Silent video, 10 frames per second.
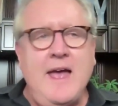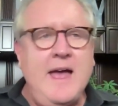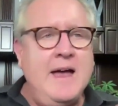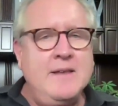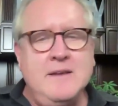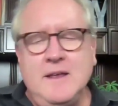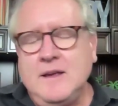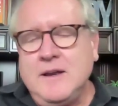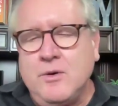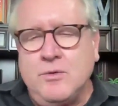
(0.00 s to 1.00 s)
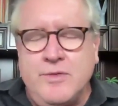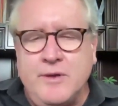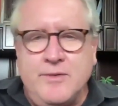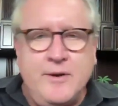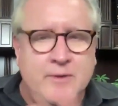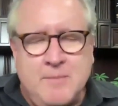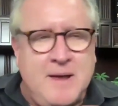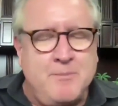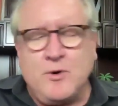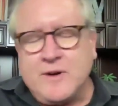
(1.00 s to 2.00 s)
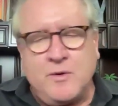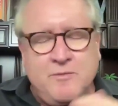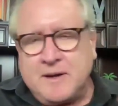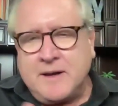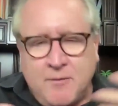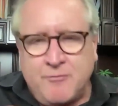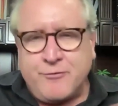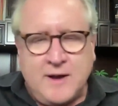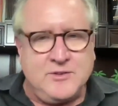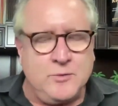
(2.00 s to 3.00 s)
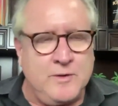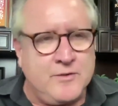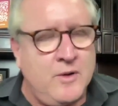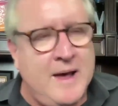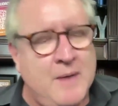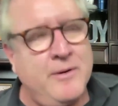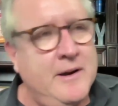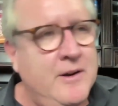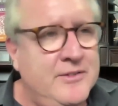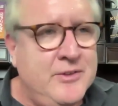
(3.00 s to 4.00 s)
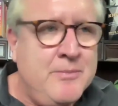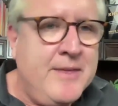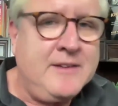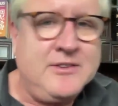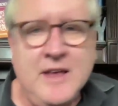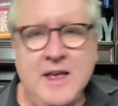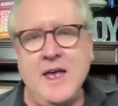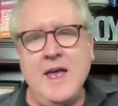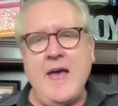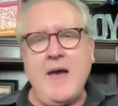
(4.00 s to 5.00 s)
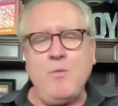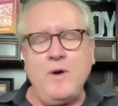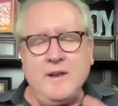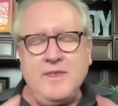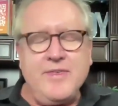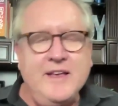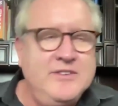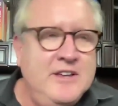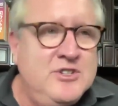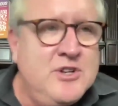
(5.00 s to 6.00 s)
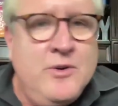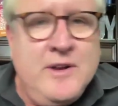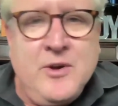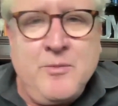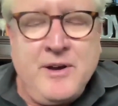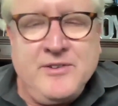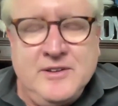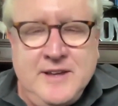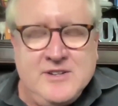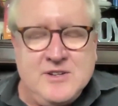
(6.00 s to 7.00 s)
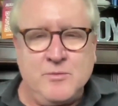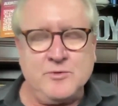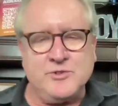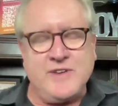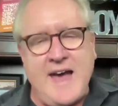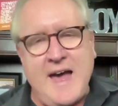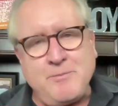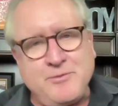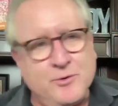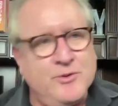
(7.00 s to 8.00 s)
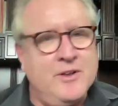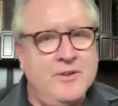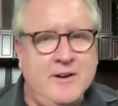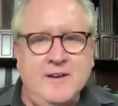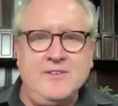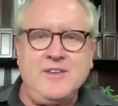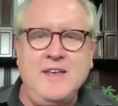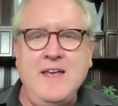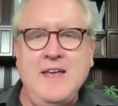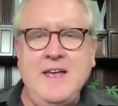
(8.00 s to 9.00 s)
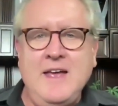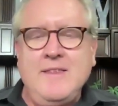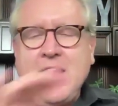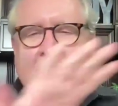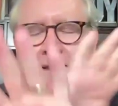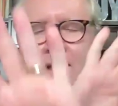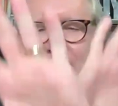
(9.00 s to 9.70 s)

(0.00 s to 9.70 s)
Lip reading: and they're in my book, and we've become friends, and we've collaborated on some things. And one of the things they showed in their presentation, which was absolutely hilarious, they had